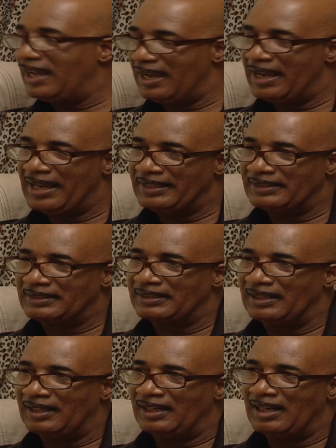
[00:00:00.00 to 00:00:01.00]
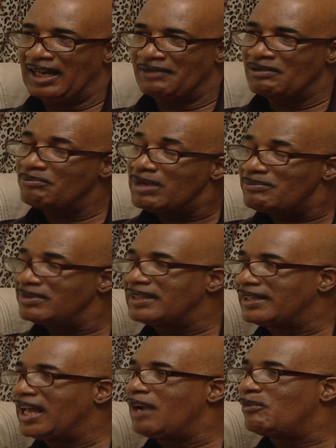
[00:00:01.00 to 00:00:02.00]
And I remember
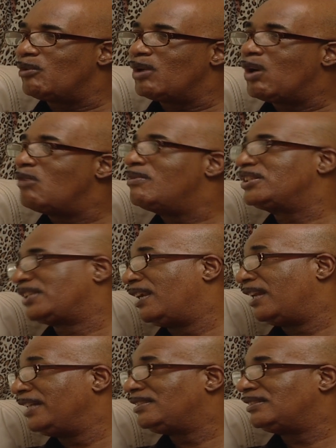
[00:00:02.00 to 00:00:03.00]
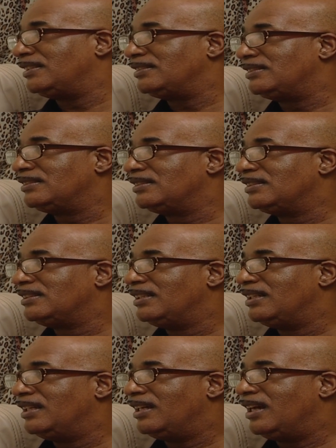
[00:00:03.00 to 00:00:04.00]
that album, how much I liked it.
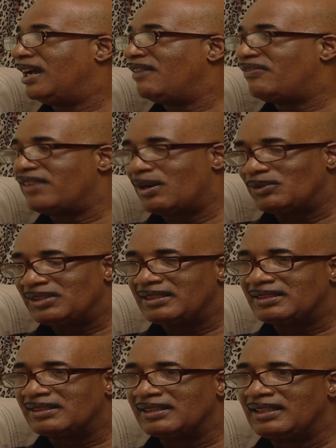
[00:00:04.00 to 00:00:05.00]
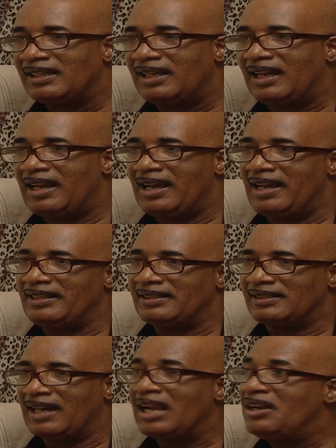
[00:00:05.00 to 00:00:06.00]
I found it and
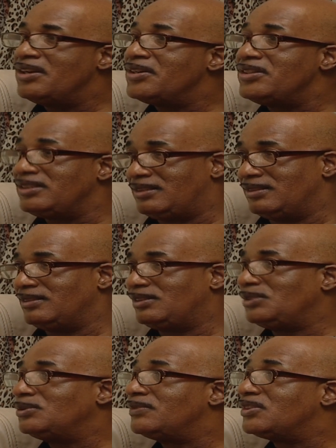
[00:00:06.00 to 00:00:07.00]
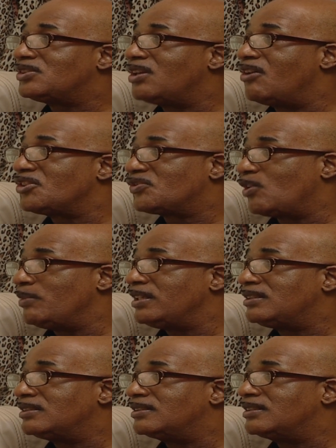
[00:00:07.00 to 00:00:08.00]
I learned 2 of the songs from
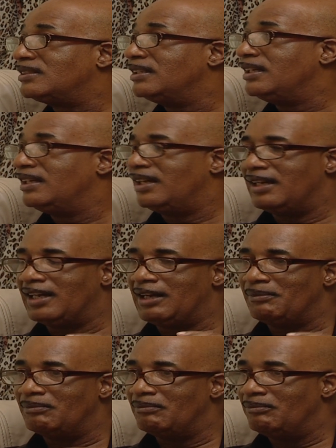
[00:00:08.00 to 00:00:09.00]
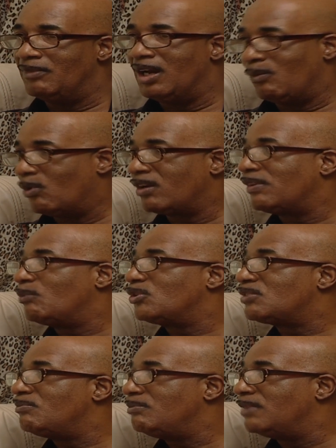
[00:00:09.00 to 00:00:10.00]
it. And one of them
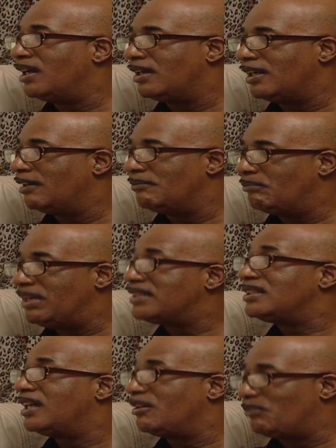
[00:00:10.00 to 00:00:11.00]
was Blessed Are the